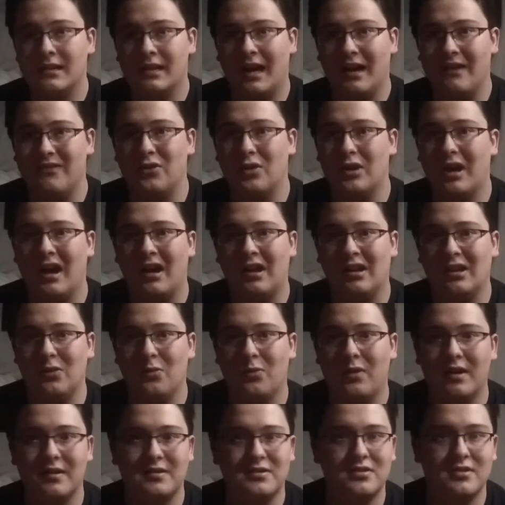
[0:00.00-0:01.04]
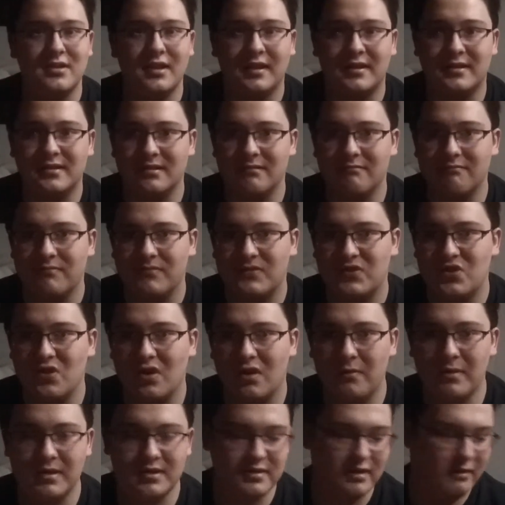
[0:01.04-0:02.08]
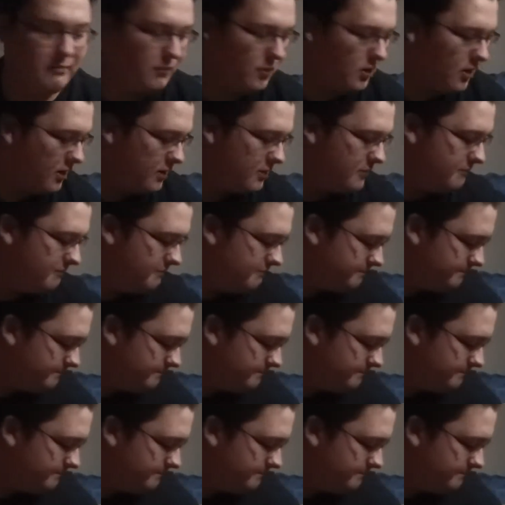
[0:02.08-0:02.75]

I only watched Nixon. It's the only reason I bought it.